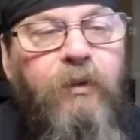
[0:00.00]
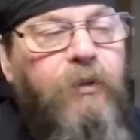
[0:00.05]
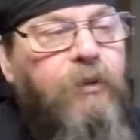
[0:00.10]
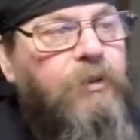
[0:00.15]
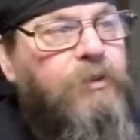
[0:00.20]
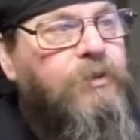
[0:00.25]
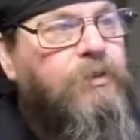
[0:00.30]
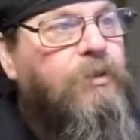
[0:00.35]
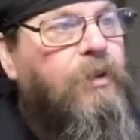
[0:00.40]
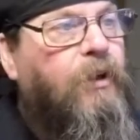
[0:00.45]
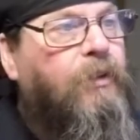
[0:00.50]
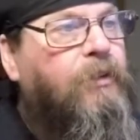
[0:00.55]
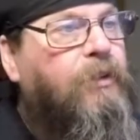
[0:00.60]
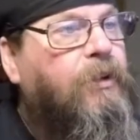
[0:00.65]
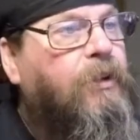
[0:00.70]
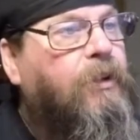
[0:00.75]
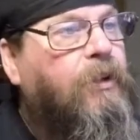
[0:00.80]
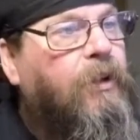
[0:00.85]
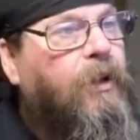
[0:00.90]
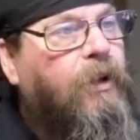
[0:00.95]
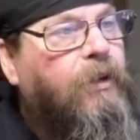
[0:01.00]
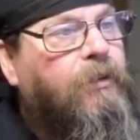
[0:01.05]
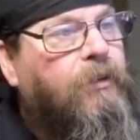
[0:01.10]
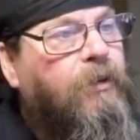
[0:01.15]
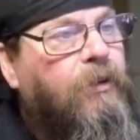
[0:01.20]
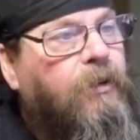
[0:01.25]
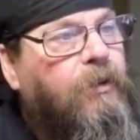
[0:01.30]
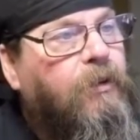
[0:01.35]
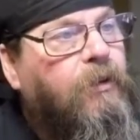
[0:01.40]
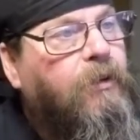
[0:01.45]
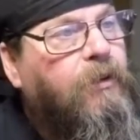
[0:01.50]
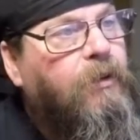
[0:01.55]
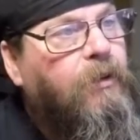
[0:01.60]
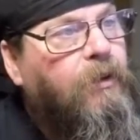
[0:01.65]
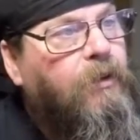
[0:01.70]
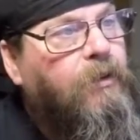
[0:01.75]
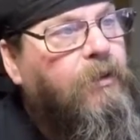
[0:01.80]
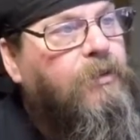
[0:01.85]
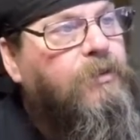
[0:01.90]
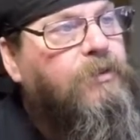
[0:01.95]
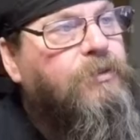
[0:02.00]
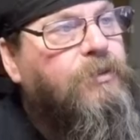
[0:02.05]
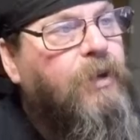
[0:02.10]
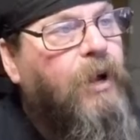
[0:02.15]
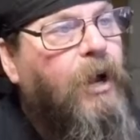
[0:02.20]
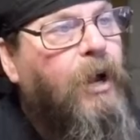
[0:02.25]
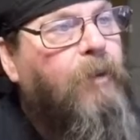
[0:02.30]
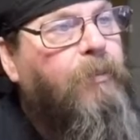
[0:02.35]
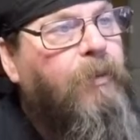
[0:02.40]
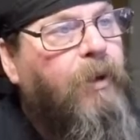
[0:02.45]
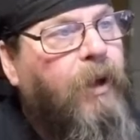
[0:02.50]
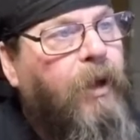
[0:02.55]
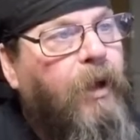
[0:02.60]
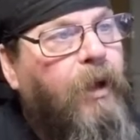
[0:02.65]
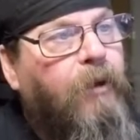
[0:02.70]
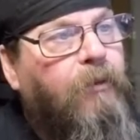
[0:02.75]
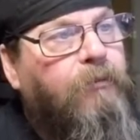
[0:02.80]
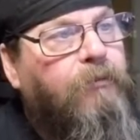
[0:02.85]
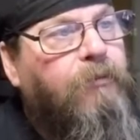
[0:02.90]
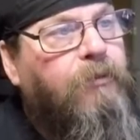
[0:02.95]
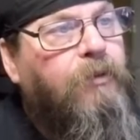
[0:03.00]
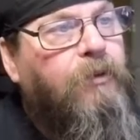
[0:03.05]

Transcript: There's nothing connecting this top half